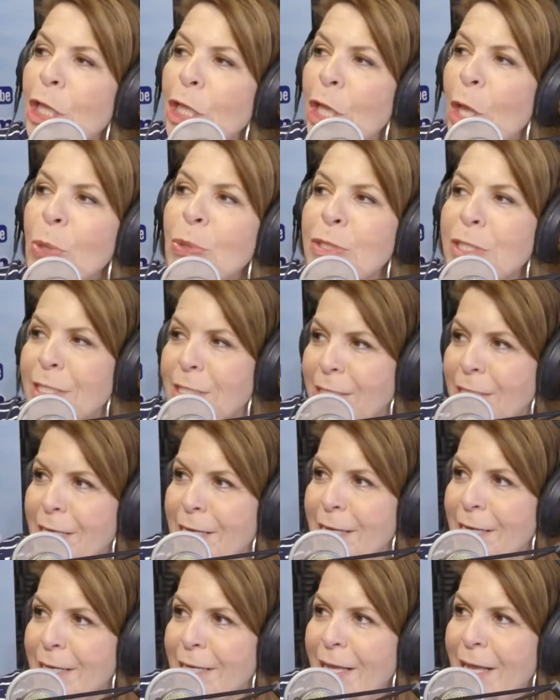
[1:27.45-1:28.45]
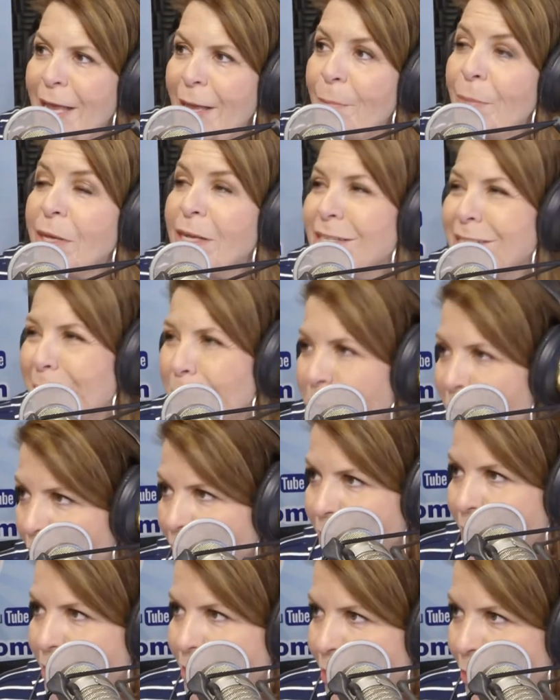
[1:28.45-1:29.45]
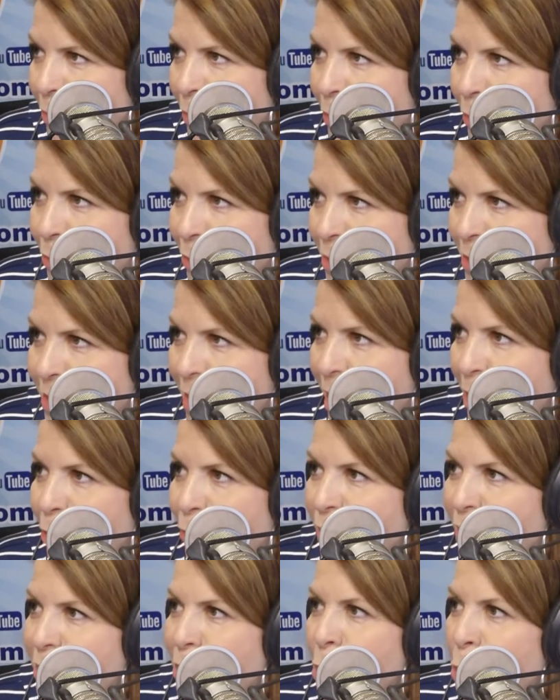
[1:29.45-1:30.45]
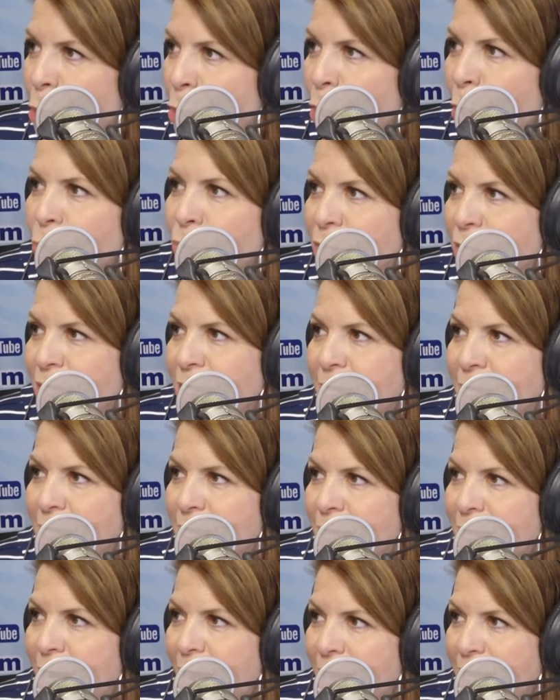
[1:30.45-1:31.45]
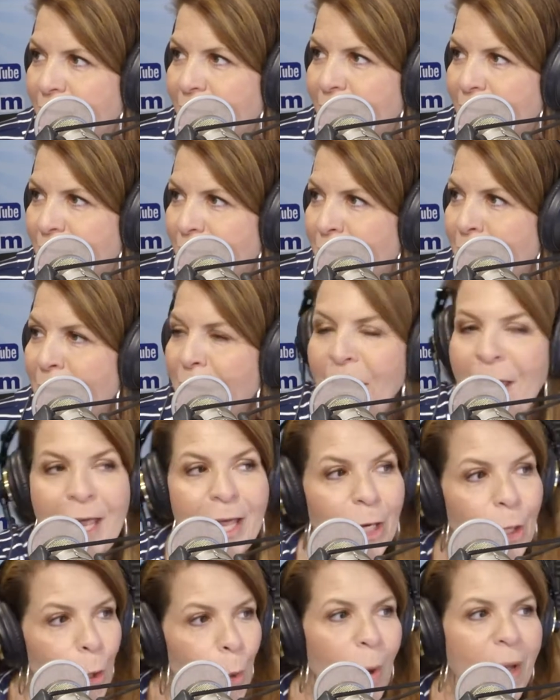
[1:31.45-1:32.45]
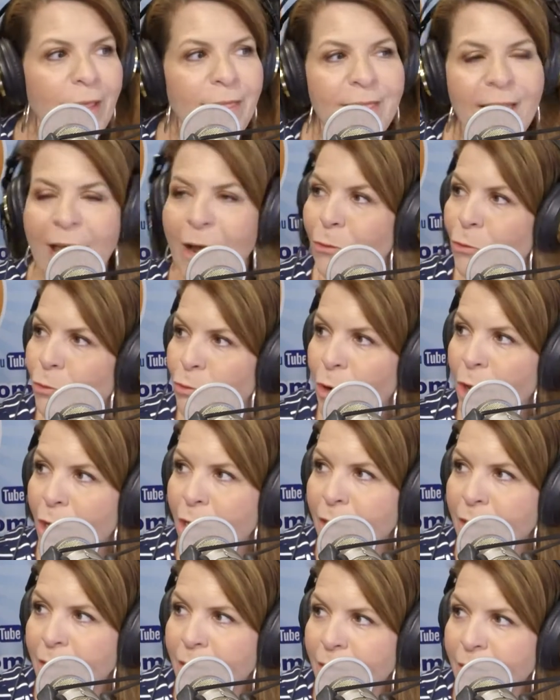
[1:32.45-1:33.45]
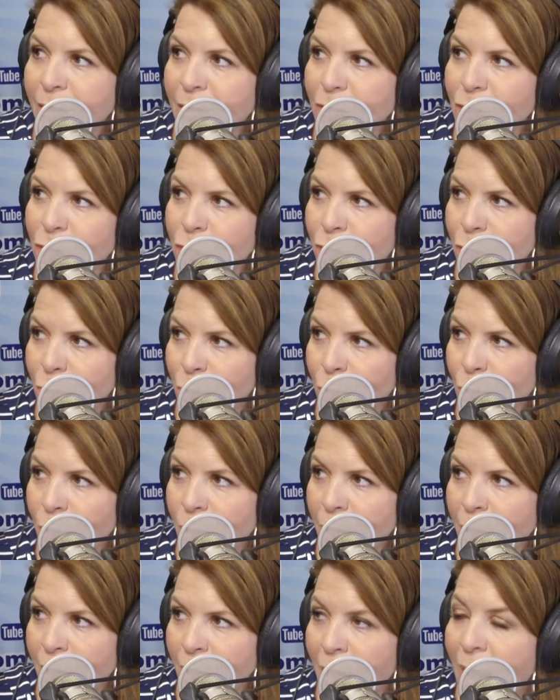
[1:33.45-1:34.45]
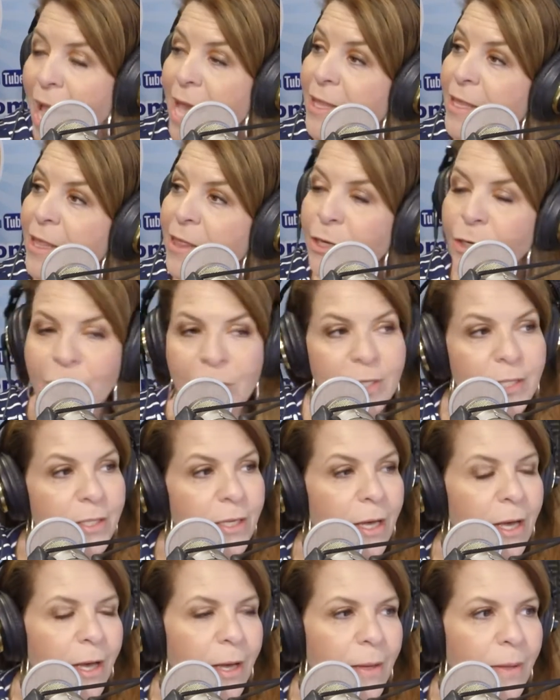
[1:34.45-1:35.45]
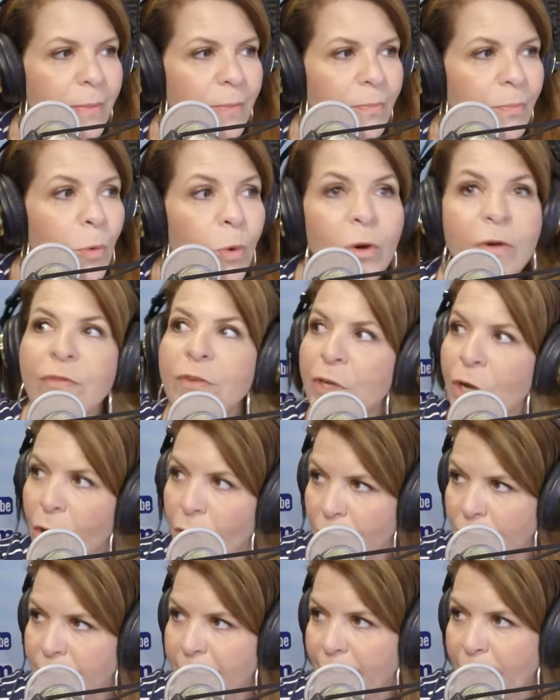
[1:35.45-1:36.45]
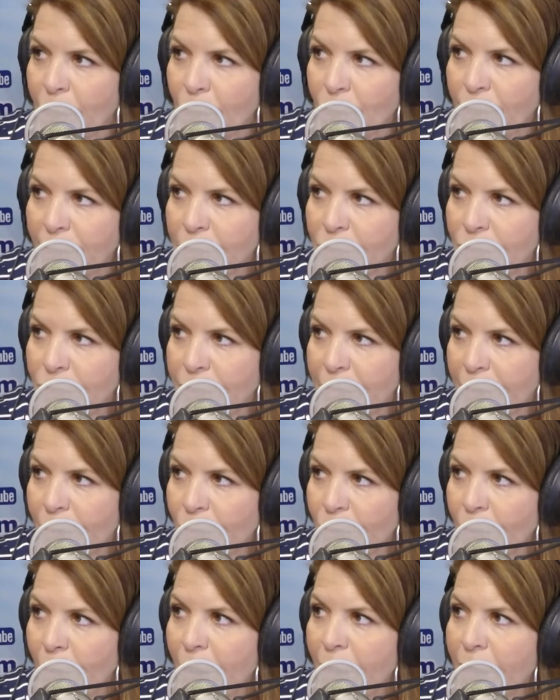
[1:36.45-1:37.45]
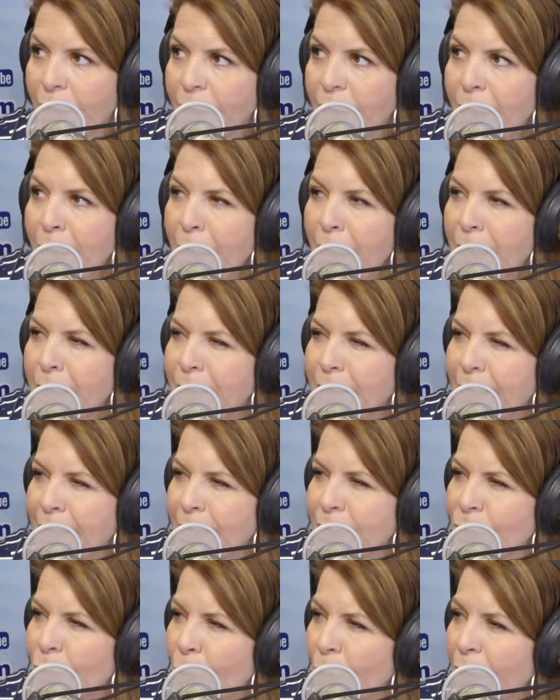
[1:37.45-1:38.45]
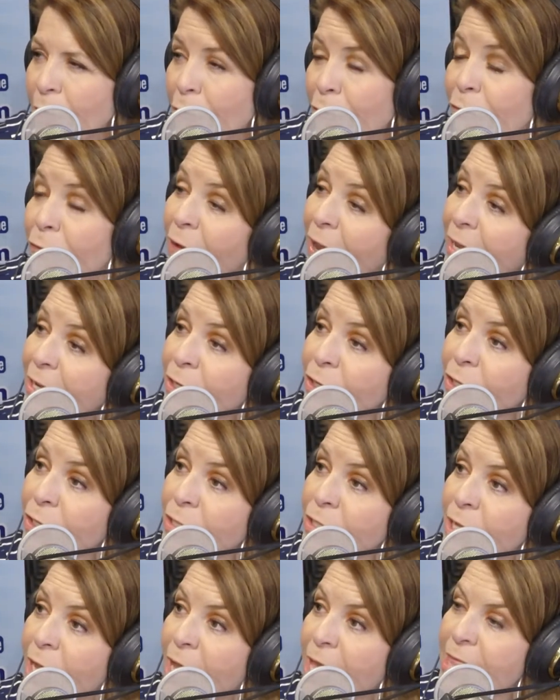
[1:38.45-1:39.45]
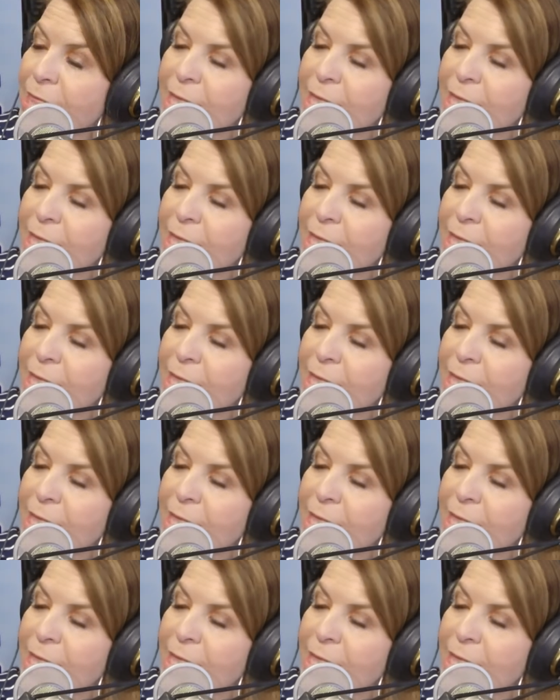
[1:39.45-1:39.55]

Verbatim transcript: closest thing because I'm not an interior designer. That's the closest thing that I can equate that rug to. And then there is a, a more of an Art Deco, like you say, rug that is one of the fighters